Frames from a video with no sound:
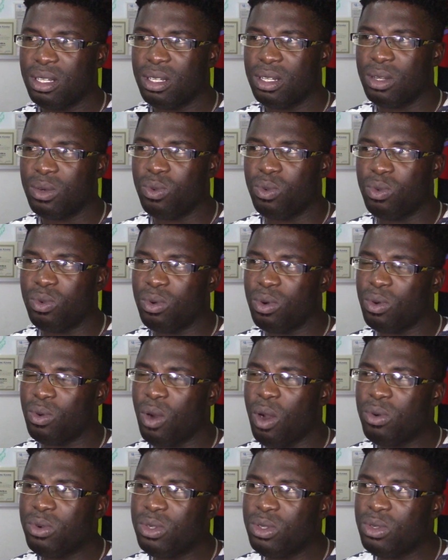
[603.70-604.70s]

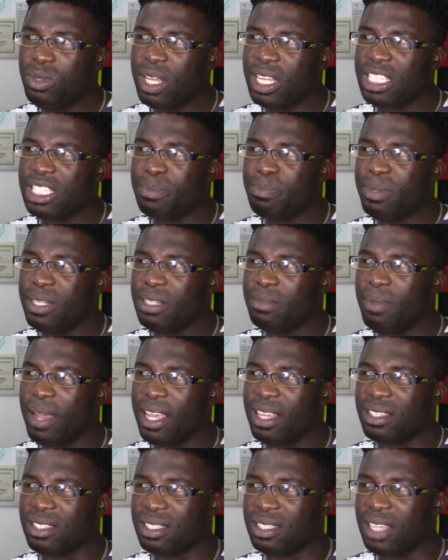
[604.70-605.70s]
How do you get split by
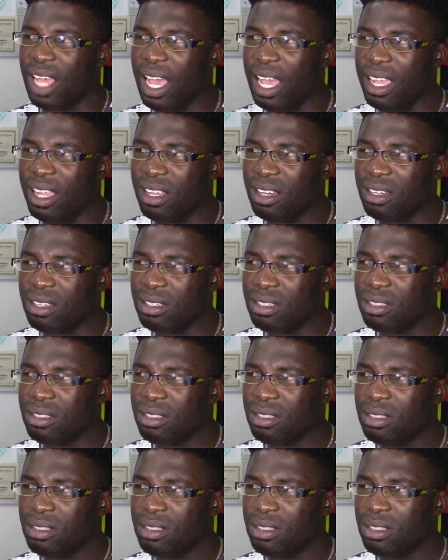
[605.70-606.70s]
a sign?
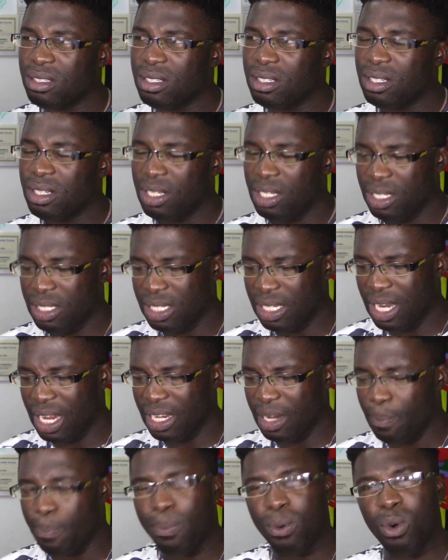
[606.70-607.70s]
Is it like
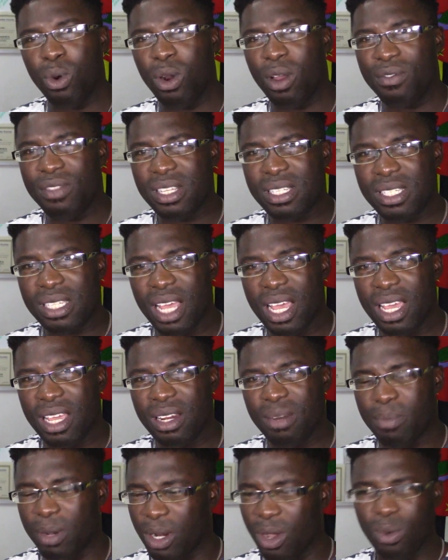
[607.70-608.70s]
the pole of the
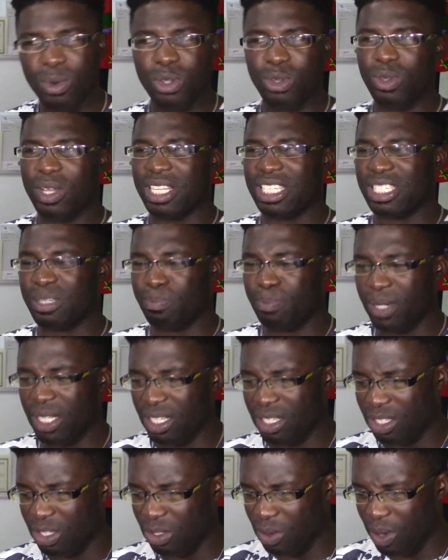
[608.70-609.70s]
sign? But how do you get
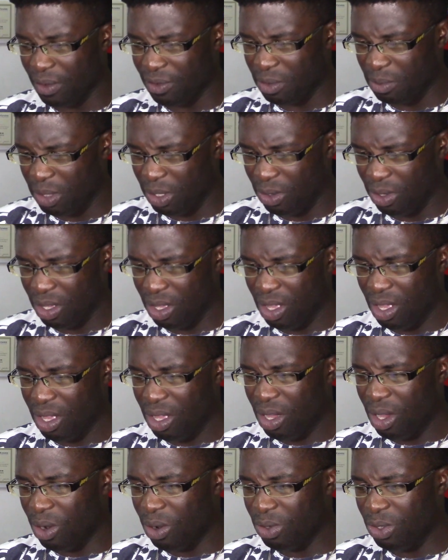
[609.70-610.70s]
split? You have to be,
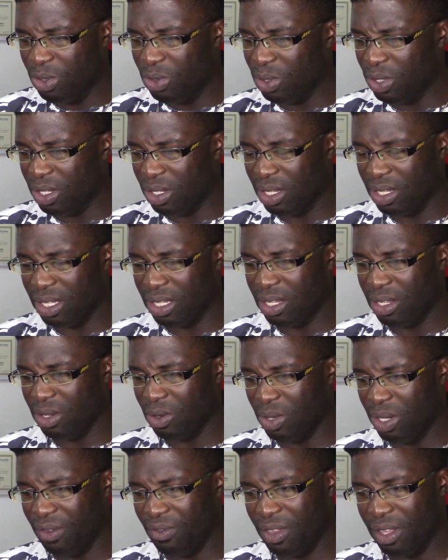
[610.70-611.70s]
oh, you don't,
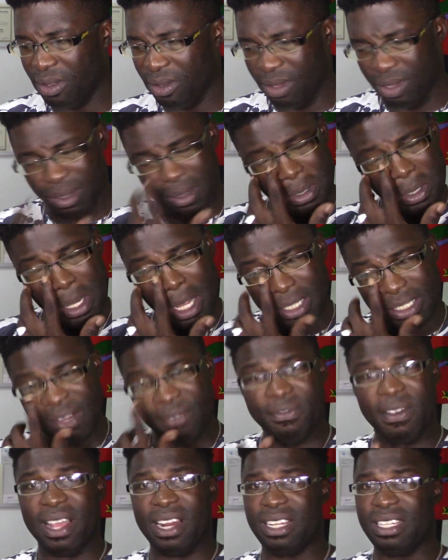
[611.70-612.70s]
only that's a
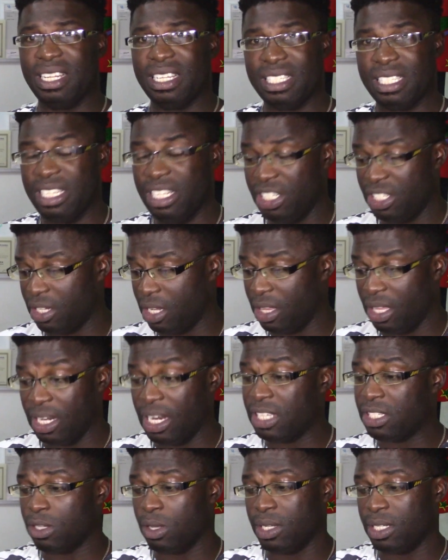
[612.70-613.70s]
final destination thing.
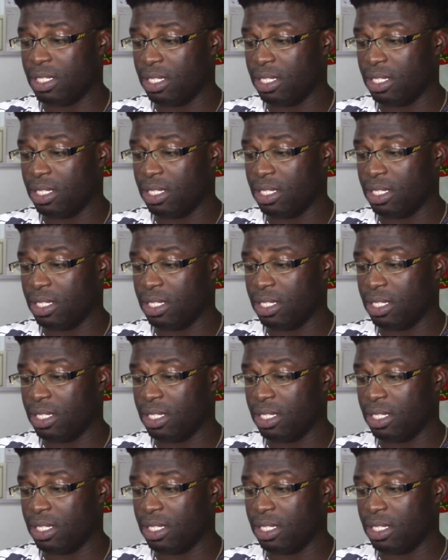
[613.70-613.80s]
Let's go and